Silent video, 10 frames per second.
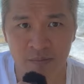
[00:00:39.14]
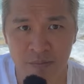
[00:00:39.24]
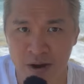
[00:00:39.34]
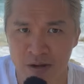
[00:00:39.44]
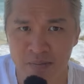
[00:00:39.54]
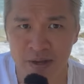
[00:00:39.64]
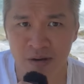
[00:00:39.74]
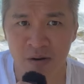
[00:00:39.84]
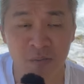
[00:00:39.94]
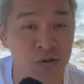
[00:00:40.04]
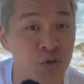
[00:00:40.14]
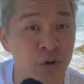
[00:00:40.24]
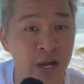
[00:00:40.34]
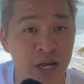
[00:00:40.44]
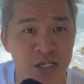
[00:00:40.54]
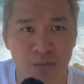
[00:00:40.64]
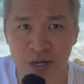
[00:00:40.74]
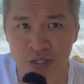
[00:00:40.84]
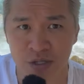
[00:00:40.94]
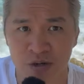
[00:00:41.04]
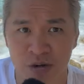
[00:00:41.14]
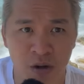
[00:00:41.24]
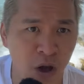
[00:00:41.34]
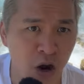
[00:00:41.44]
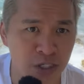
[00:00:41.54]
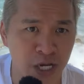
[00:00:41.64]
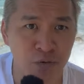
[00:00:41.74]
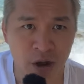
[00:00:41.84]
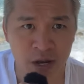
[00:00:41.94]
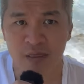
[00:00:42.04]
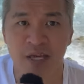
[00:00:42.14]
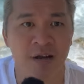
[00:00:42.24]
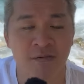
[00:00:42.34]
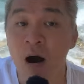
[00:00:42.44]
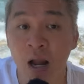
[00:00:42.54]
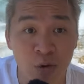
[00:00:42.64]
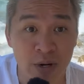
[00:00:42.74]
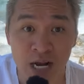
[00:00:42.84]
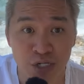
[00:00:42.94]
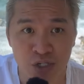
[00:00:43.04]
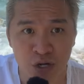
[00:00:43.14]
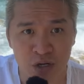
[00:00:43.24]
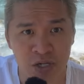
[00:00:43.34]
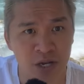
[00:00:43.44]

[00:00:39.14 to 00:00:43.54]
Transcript: American men are portrayed as muscular, large, and rugged. Think of Hollywood action stars like